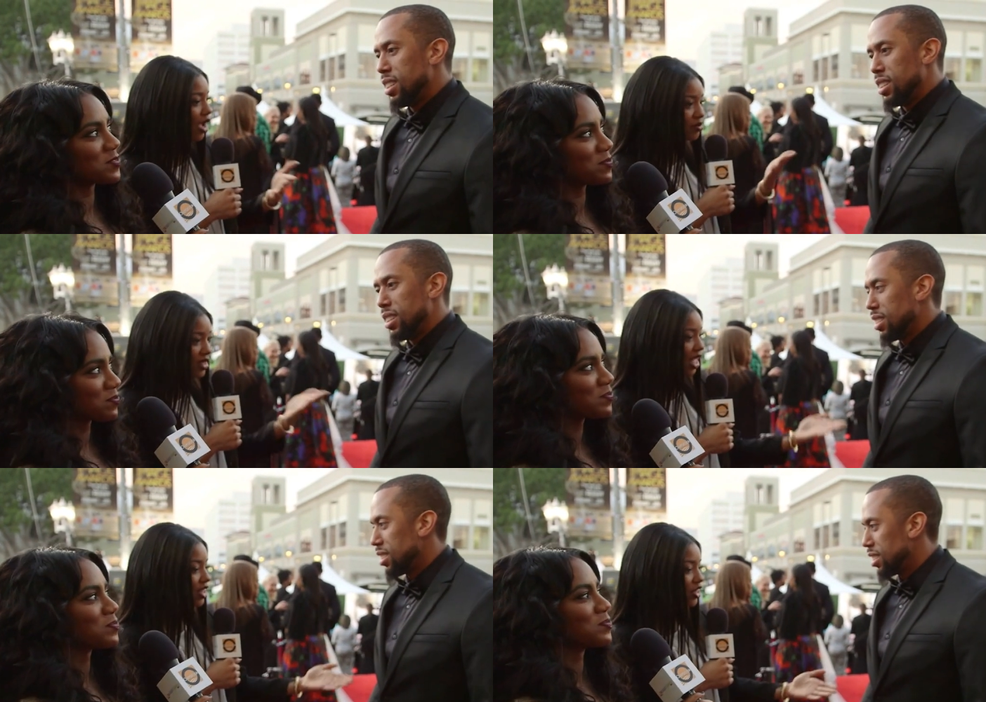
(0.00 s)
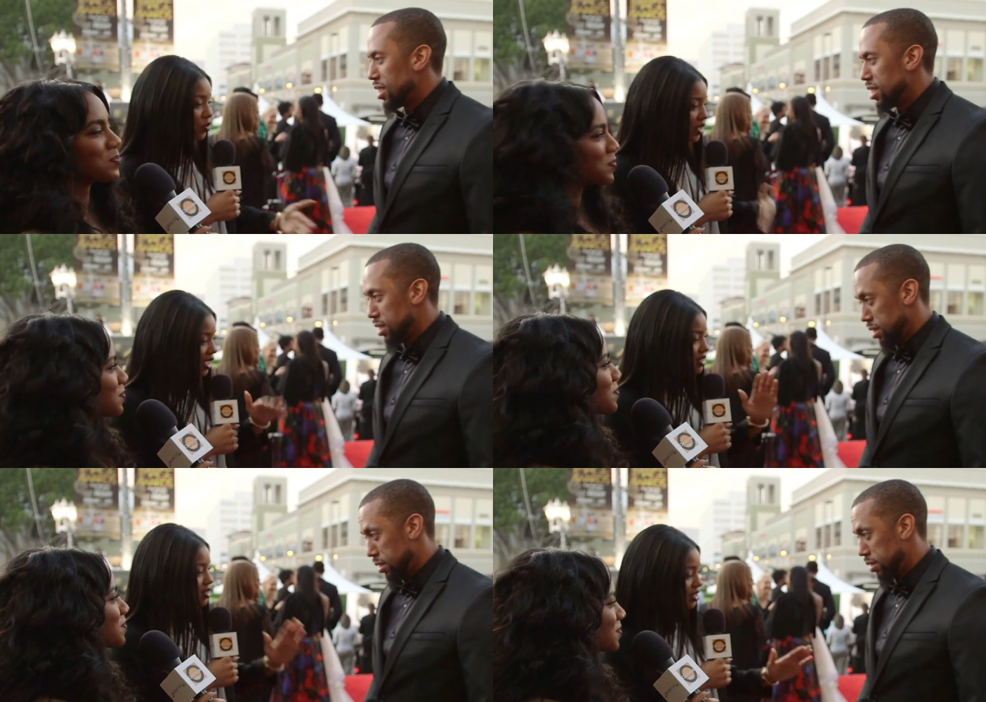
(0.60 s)
Speaker 1: I'm telling you
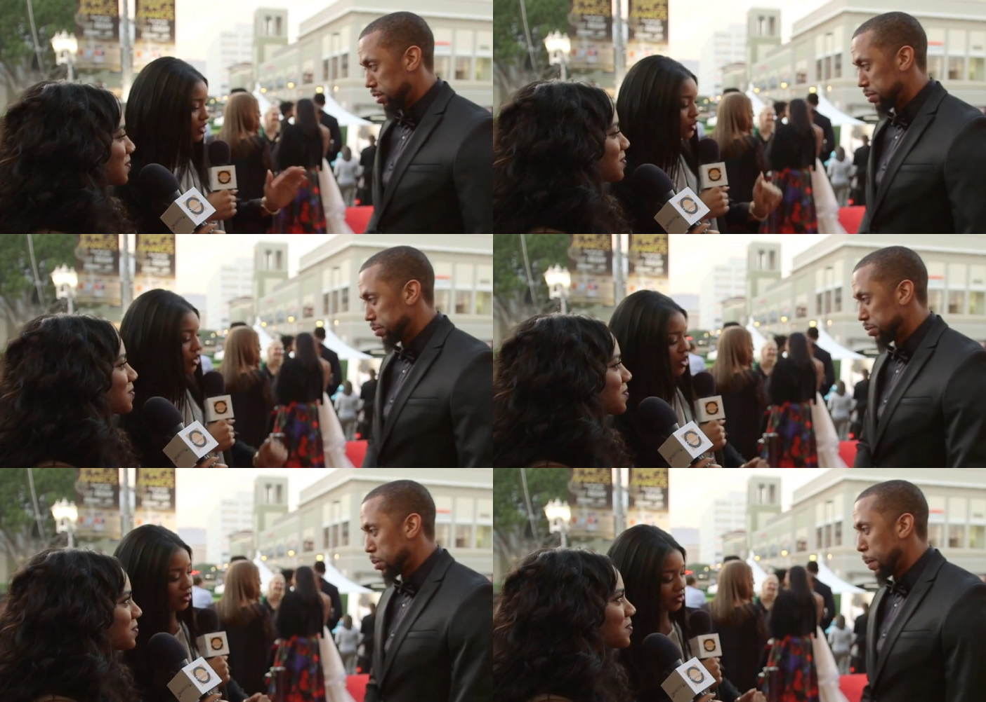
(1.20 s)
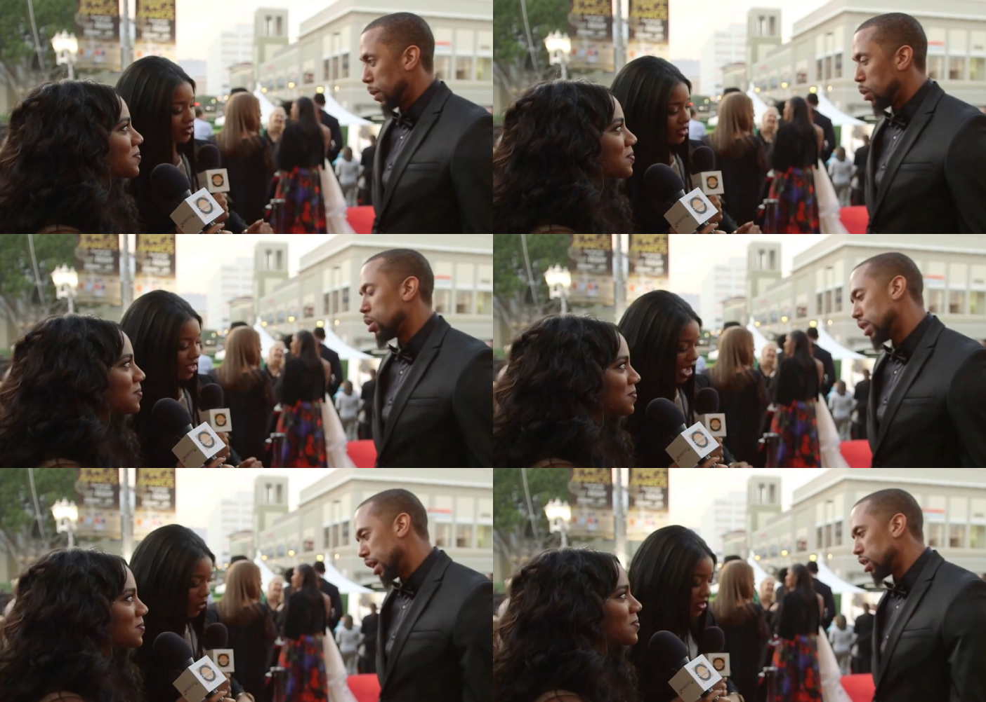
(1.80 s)
because it's true.
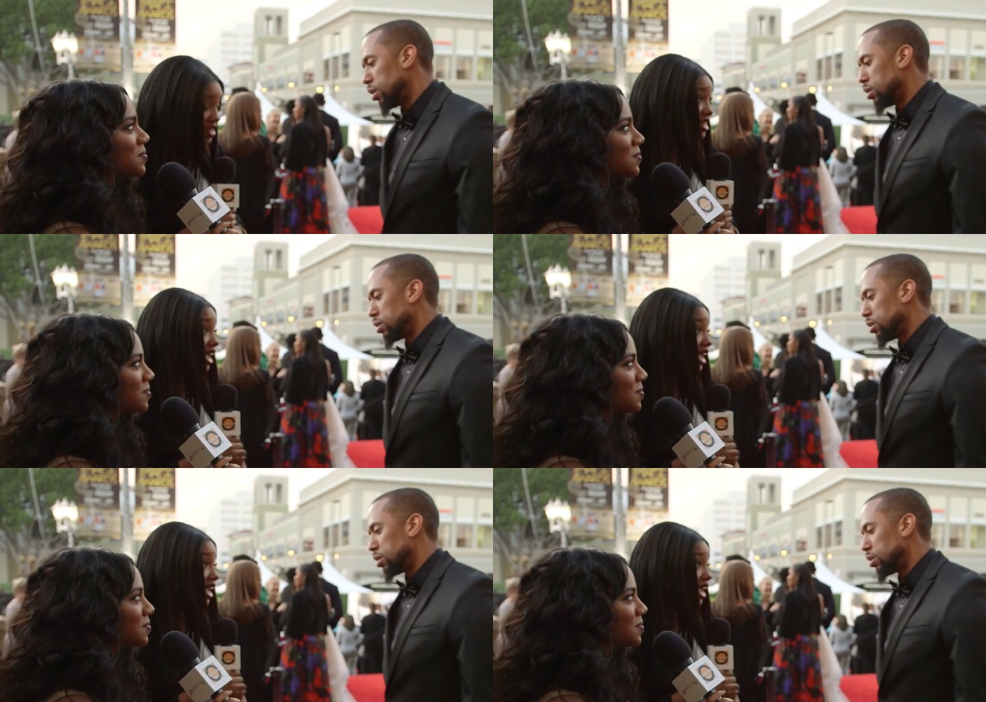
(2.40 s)
Well, I wouldn't